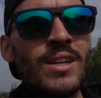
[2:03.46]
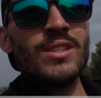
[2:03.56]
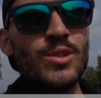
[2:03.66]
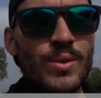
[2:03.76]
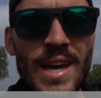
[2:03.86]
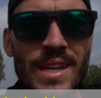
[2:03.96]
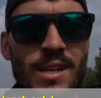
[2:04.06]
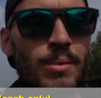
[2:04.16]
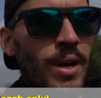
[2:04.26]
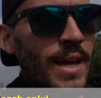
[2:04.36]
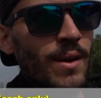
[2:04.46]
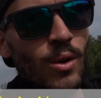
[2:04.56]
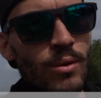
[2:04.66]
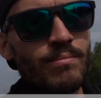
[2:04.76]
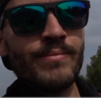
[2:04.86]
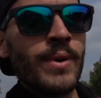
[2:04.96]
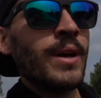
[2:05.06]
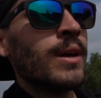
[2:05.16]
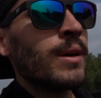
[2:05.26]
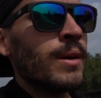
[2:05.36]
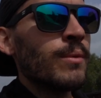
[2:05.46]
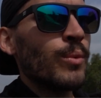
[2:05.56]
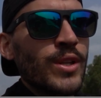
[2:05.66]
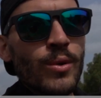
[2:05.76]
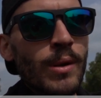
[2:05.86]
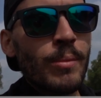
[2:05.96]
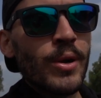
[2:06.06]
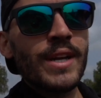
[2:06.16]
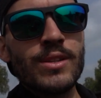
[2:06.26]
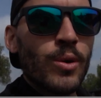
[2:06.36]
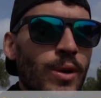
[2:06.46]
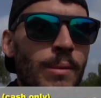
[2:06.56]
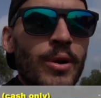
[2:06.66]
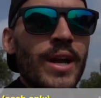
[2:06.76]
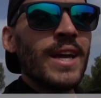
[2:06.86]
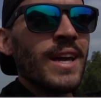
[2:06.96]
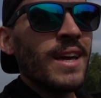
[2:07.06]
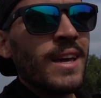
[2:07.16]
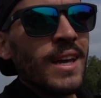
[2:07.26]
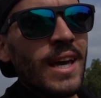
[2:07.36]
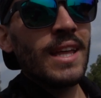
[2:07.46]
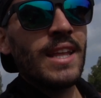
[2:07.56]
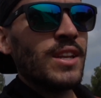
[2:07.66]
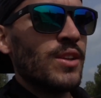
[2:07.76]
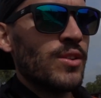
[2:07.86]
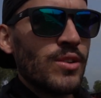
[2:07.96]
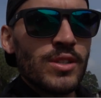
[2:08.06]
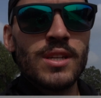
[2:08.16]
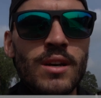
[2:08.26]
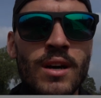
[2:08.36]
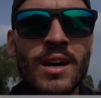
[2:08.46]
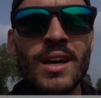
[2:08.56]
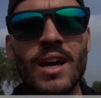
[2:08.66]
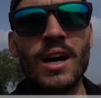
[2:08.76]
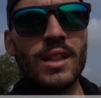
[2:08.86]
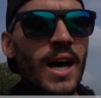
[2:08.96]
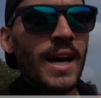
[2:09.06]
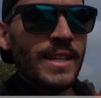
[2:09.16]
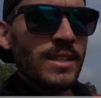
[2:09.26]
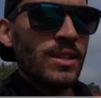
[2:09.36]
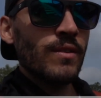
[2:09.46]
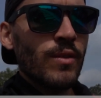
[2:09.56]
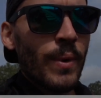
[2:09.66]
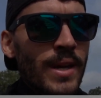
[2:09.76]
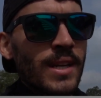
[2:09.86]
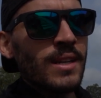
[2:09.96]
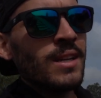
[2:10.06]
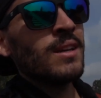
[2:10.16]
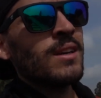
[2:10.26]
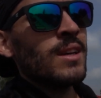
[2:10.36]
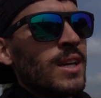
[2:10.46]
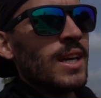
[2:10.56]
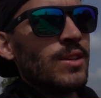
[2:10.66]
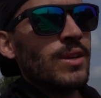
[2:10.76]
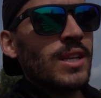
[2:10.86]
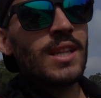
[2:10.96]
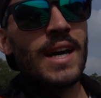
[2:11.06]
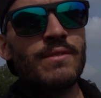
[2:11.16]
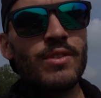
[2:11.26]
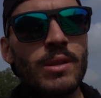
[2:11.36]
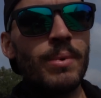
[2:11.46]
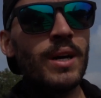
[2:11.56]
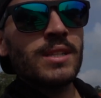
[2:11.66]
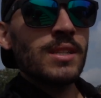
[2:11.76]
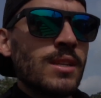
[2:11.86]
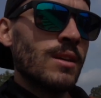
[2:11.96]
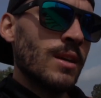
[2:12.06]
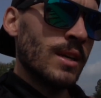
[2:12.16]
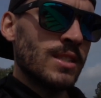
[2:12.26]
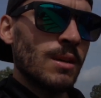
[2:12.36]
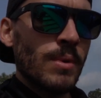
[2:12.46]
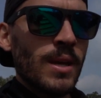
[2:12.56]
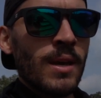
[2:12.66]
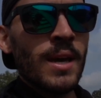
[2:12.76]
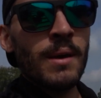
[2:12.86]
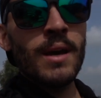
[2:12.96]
to gate number 8, or window number 8, door number 8. And then there's a line you have to wait in, and you get in line for the bus. Somebody